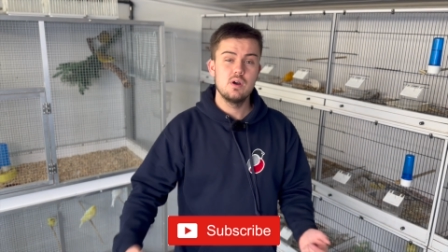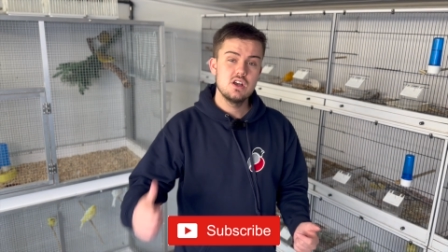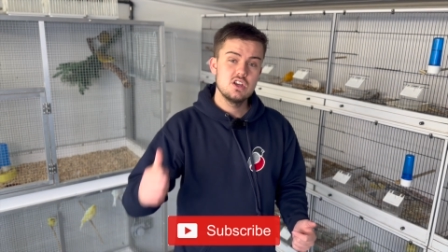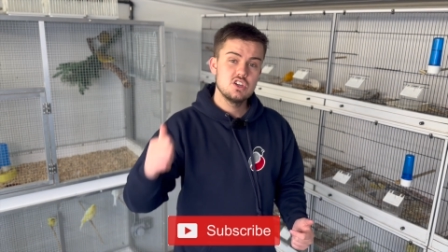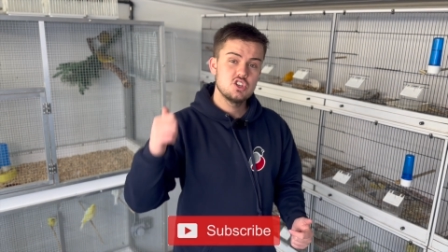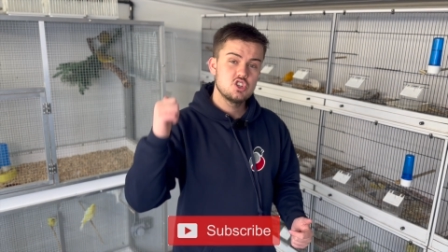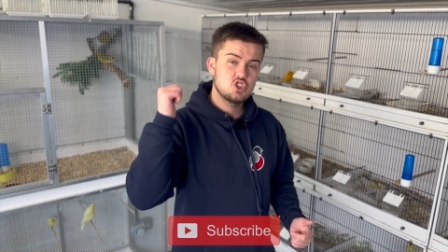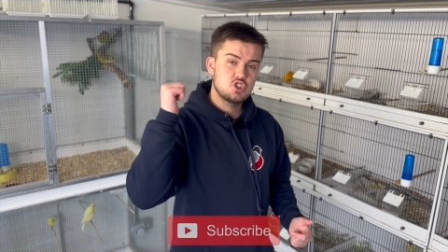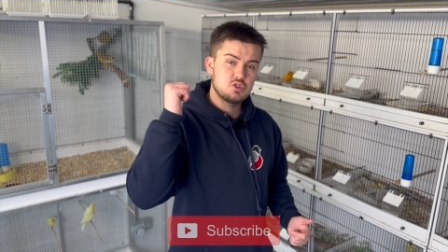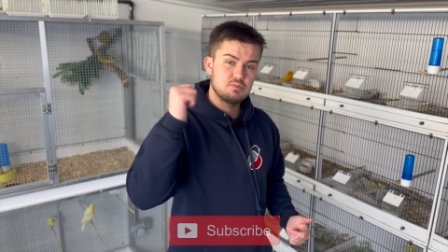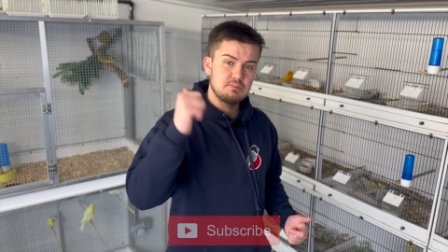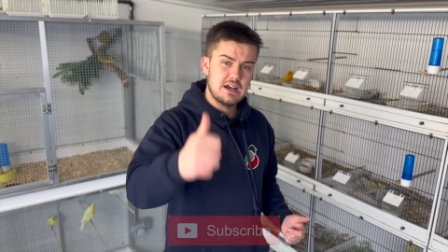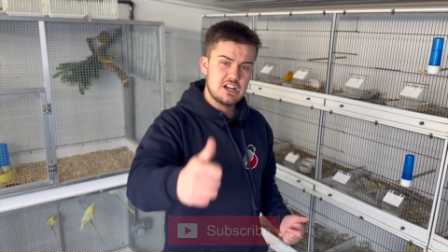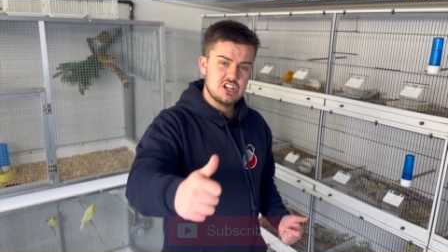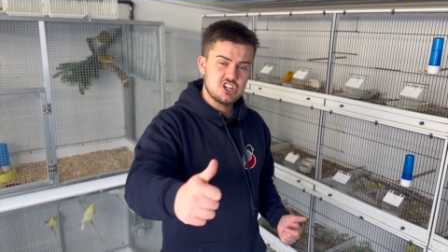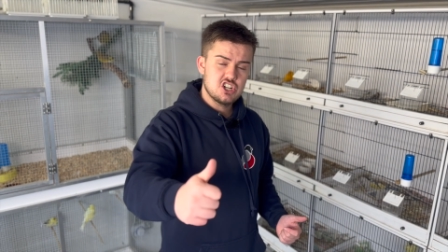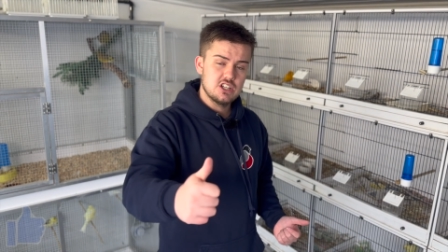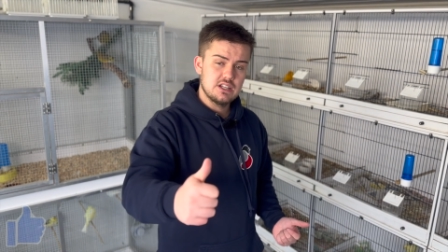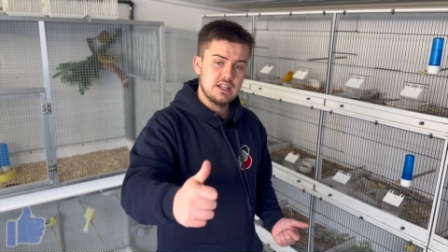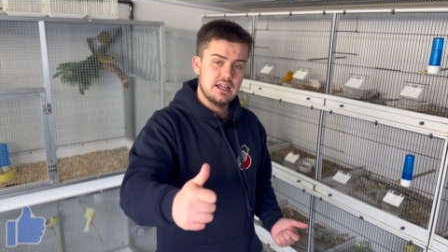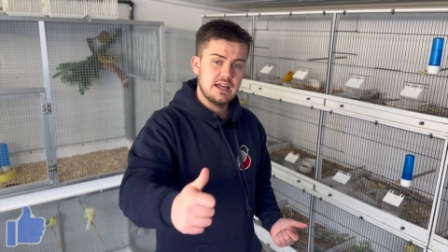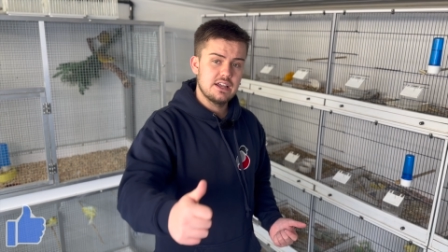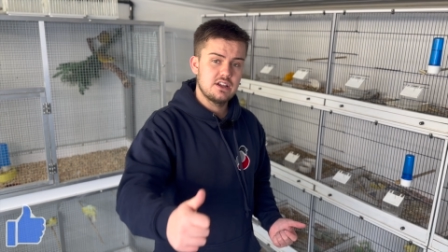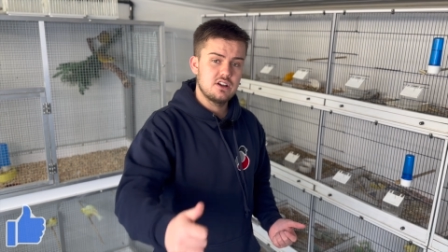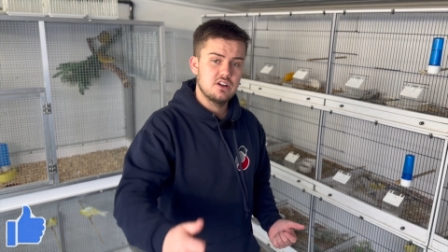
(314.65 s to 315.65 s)
smash a
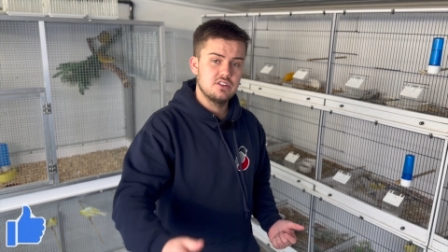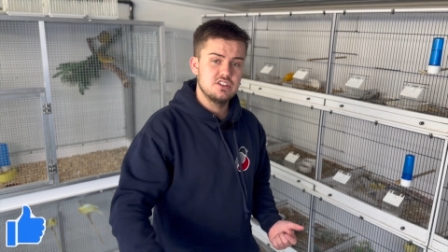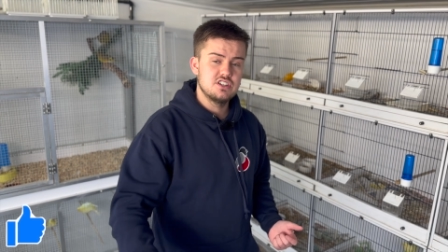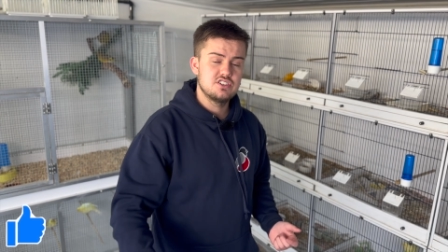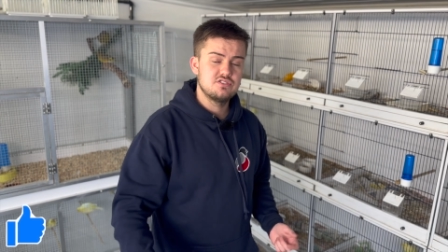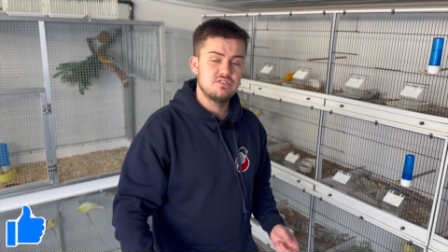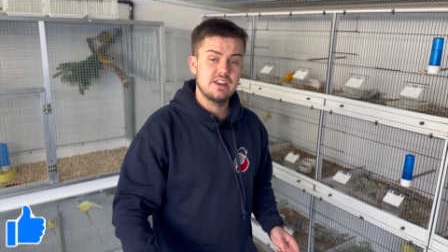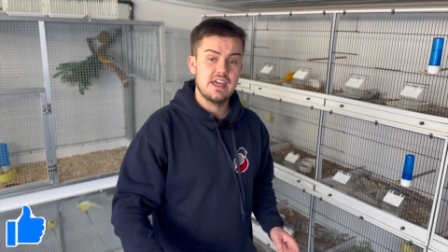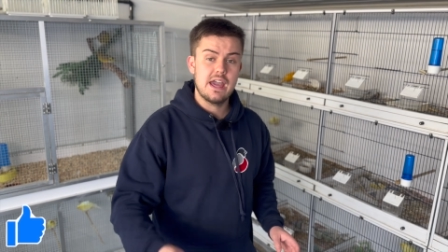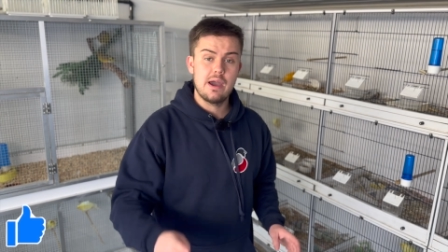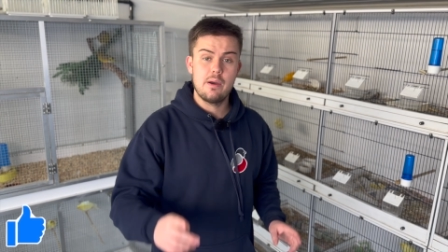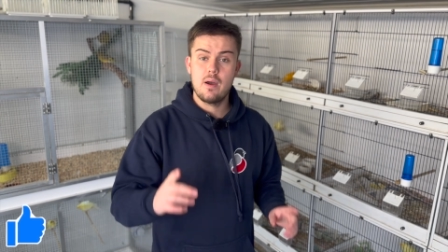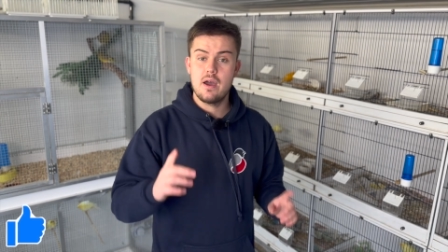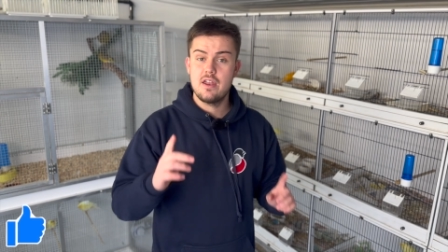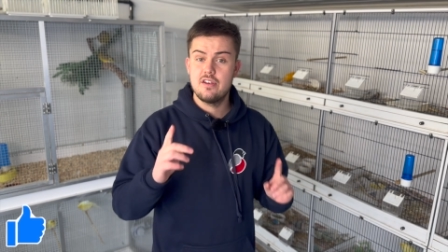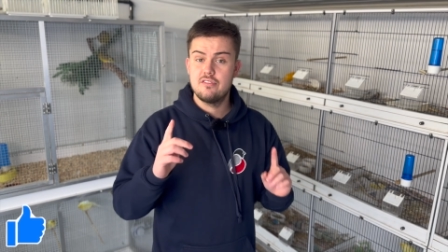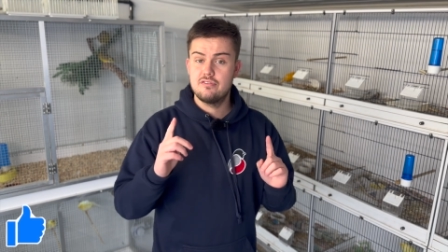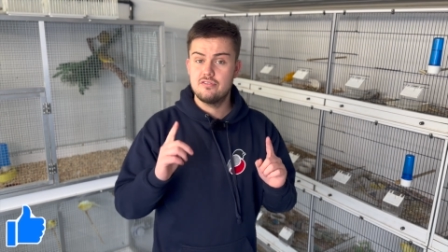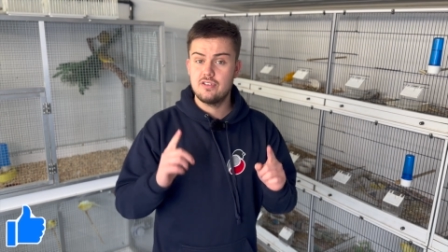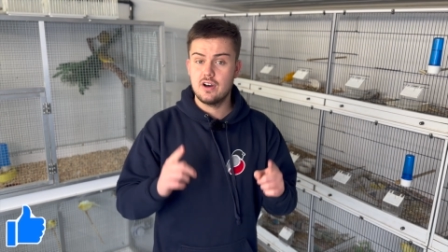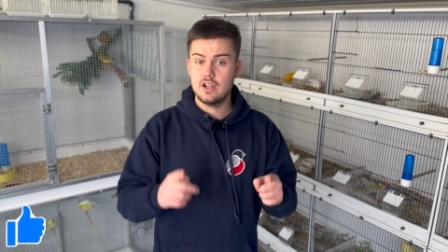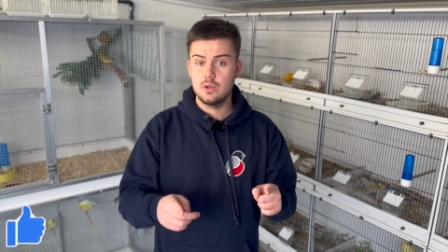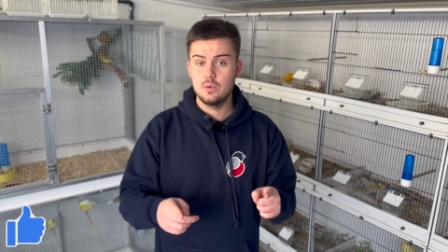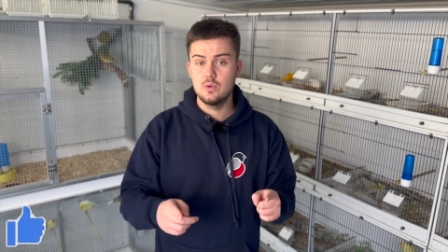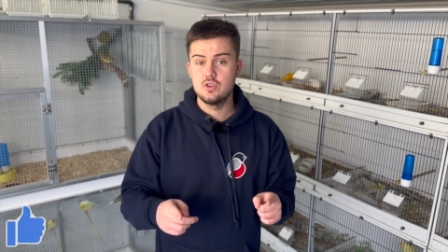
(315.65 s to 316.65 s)
like on this video, and
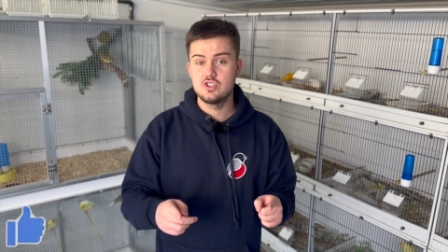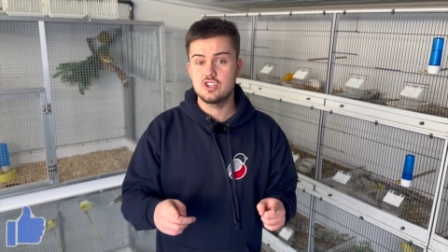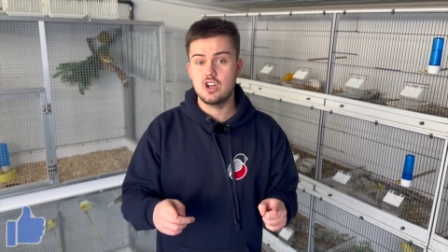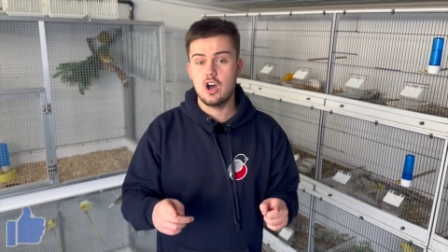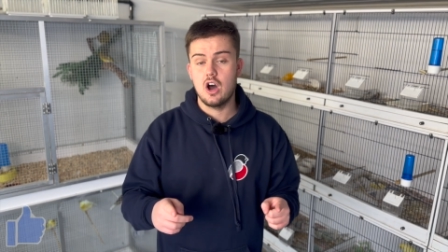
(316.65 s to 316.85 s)
follow us